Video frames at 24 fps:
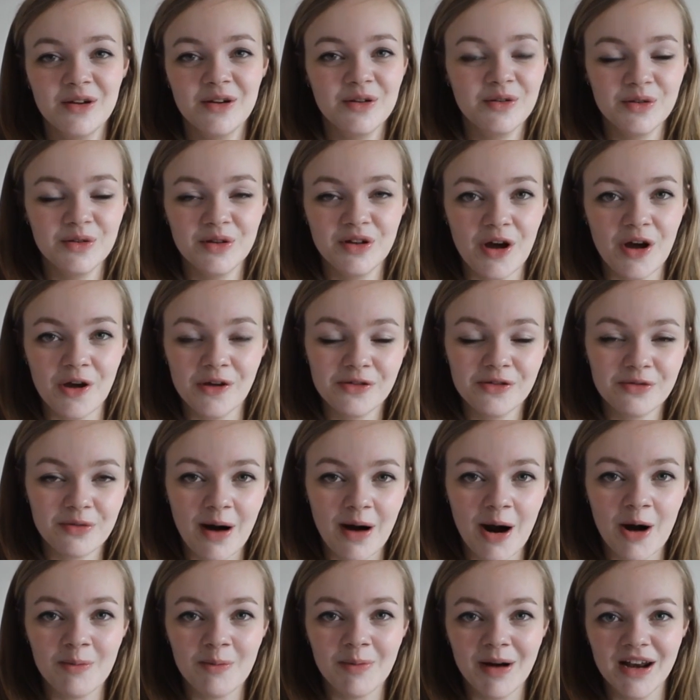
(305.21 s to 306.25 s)
you know,
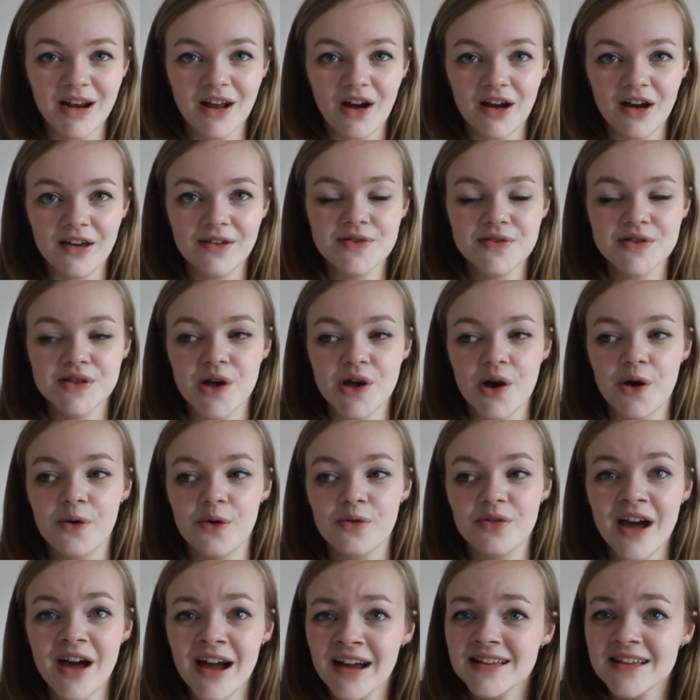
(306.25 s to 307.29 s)
throughout my life. So
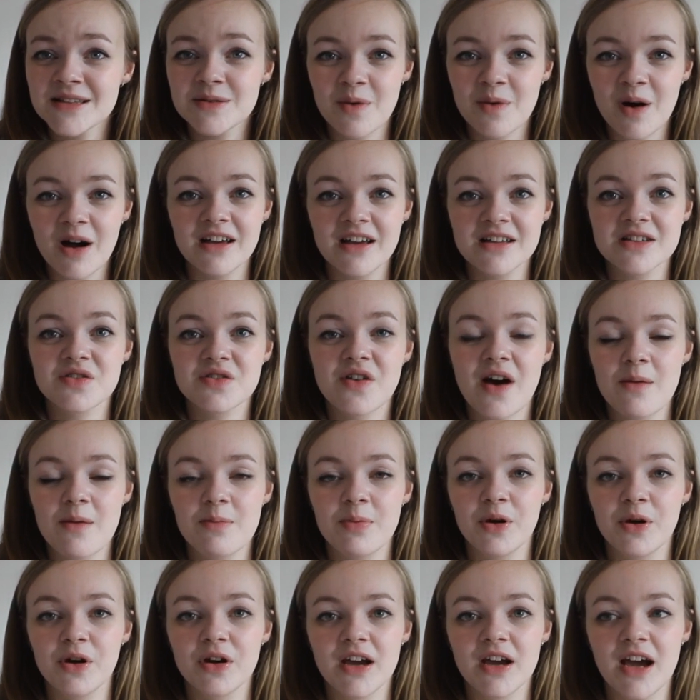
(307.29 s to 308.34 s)
that is why I
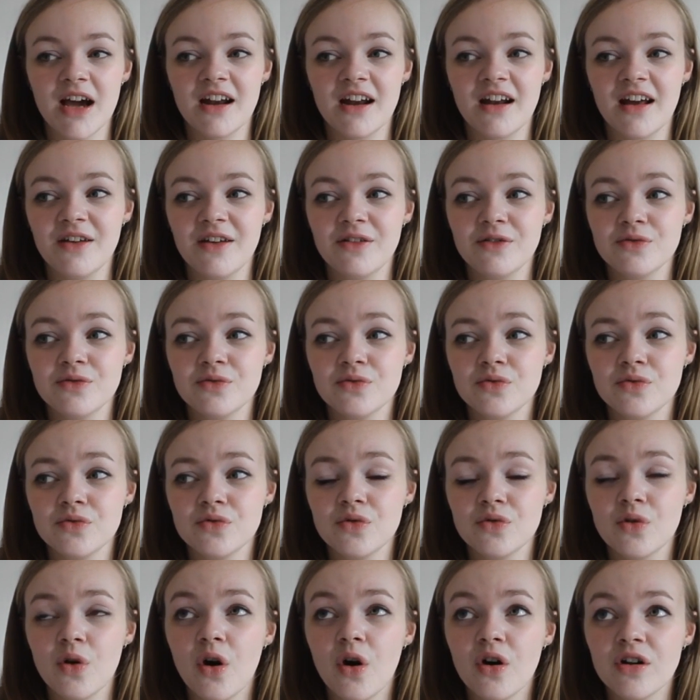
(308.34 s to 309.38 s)
scrapbook, and I
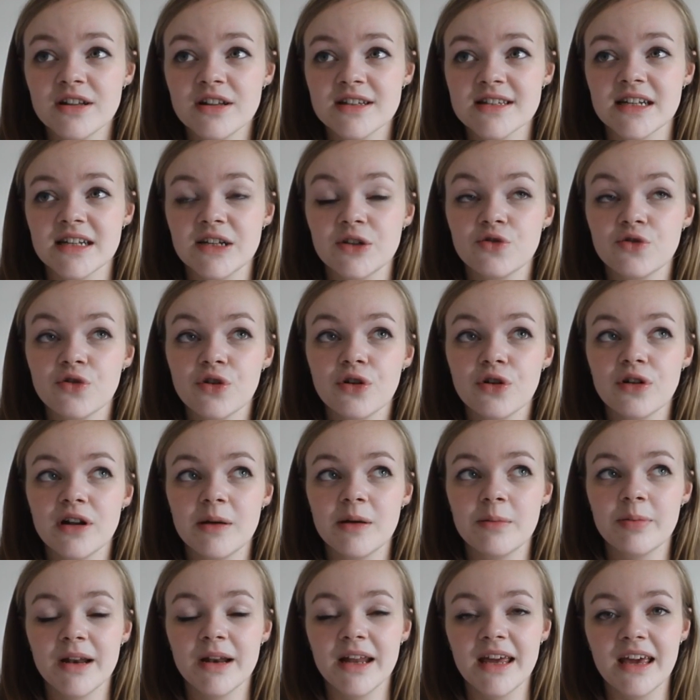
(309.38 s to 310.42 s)
honestly truly
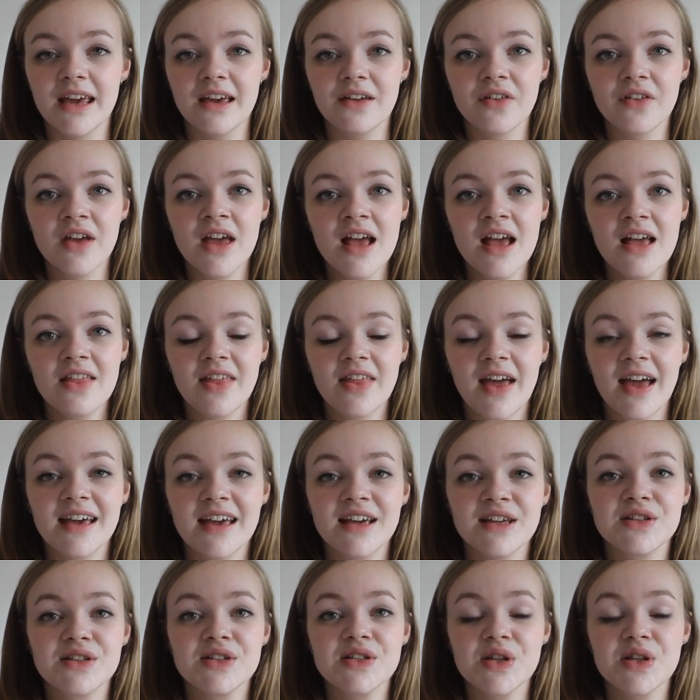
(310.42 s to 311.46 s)
believe that it
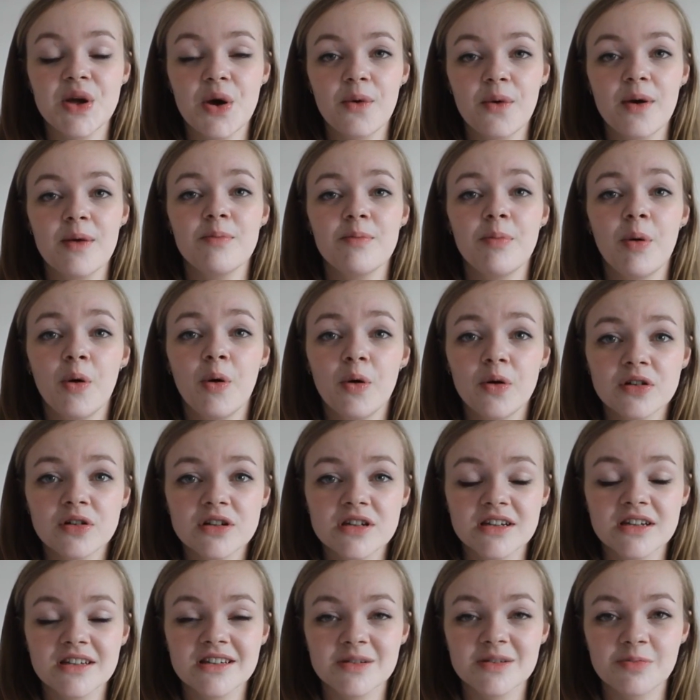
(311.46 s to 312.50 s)
is so
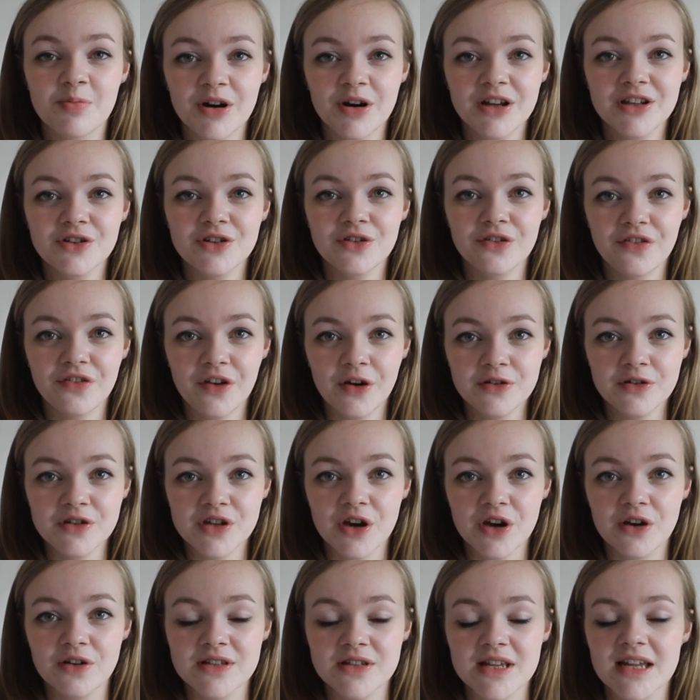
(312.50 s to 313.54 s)
important to print your photos.